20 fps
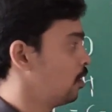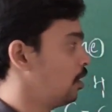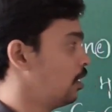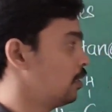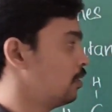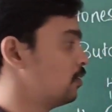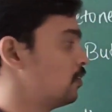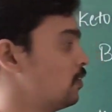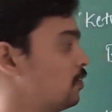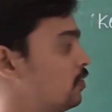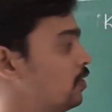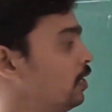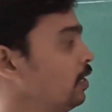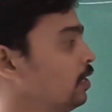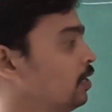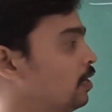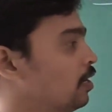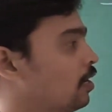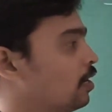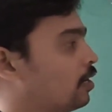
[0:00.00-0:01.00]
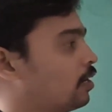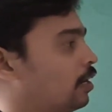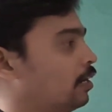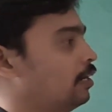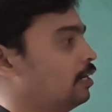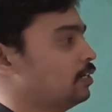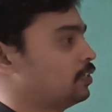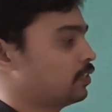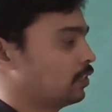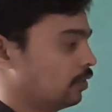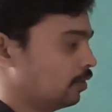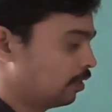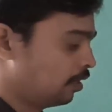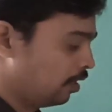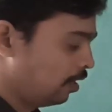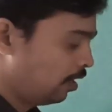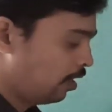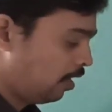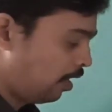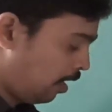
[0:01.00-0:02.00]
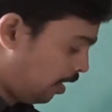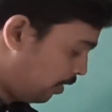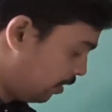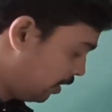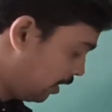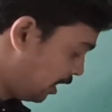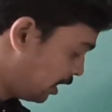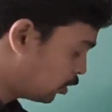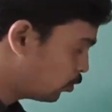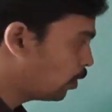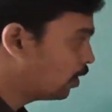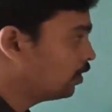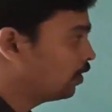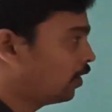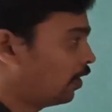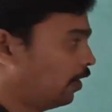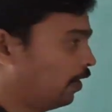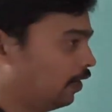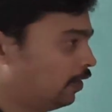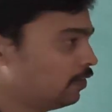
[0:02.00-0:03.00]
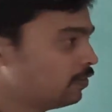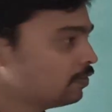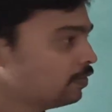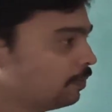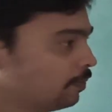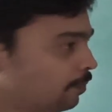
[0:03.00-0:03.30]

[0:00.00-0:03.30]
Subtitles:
Okay, this is the condition. And the next one is